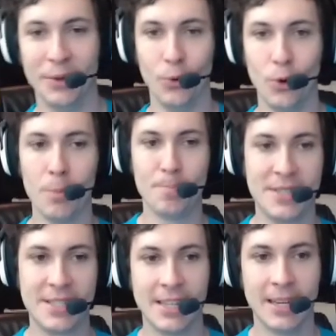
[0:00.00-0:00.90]

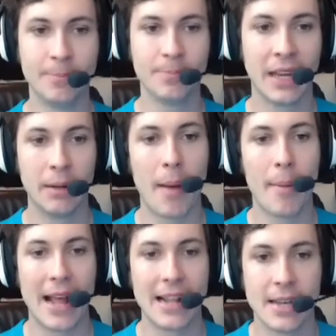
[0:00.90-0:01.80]
Whoops. My
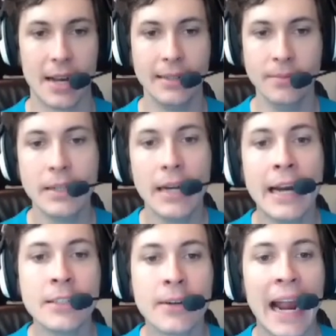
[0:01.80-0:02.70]
bad, son.
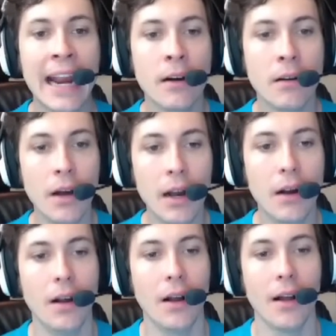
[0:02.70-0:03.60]
It's okay.
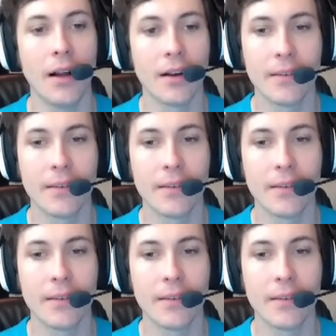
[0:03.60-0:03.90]
Ah!